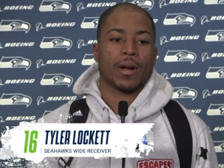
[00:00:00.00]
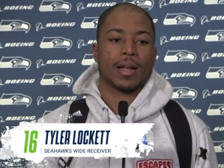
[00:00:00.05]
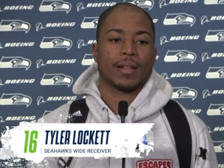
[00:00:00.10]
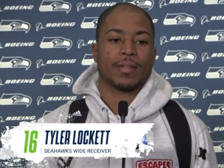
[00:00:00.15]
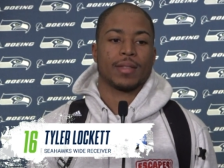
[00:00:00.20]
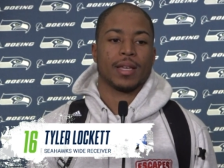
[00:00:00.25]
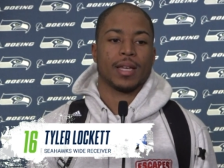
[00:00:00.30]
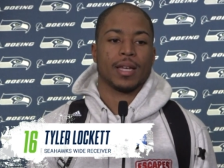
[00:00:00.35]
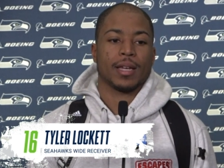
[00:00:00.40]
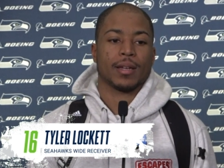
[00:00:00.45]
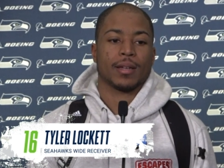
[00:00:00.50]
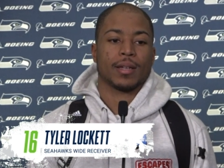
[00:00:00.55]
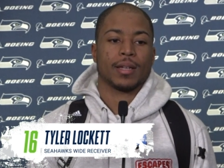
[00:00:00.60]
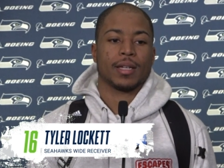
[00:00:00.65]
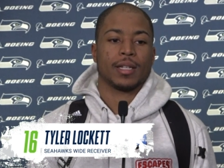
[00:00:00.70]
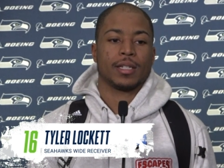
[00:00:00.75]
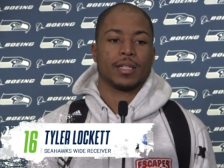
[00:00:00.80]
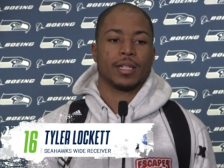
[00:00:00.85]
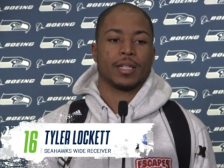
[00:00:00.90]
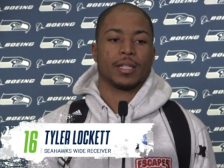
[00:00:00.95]
I think
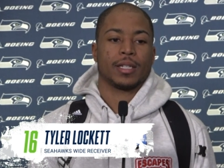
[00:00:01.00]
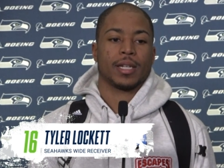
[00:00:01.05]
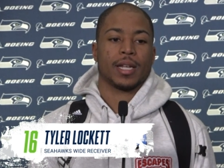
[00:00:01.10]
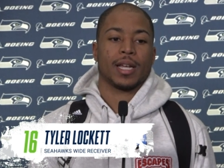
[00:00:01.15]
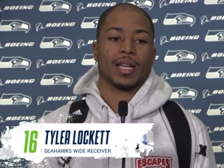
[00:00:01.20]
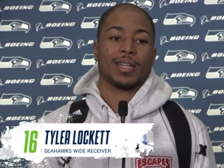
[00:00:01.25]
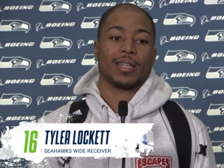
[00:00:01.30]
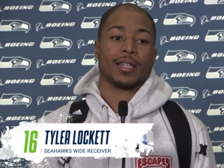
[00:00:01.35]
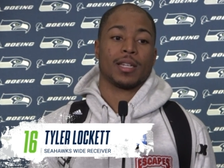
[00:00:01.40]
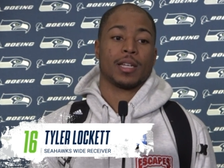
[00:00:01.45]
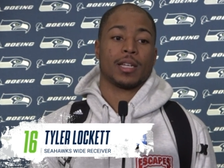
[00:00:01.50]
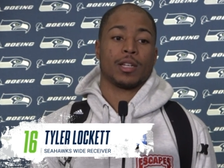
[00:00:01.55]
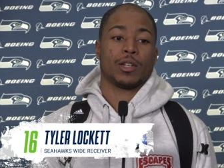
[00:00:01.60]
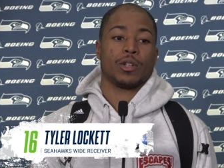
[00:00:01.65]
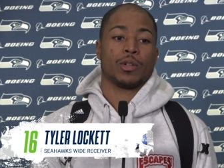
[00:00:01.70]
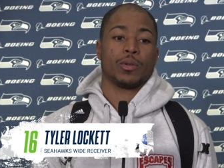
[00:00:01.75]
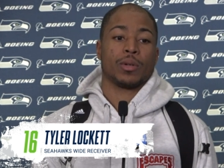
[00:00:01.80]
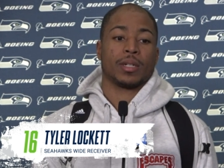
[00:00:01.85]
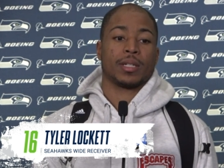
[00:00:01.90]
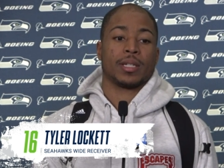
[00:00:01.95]
it just says He could
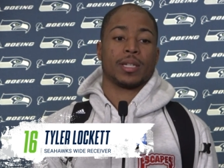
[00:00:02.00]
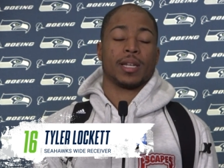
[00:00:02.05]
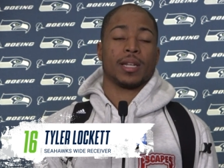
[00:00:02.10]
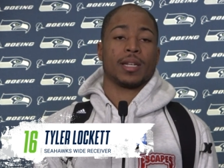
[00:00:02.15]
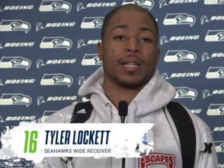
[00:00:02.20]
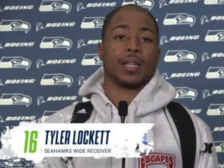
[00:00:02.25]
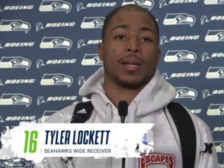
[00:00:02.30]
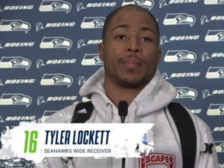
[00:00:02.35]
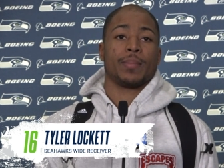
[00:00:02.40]
do exceedingly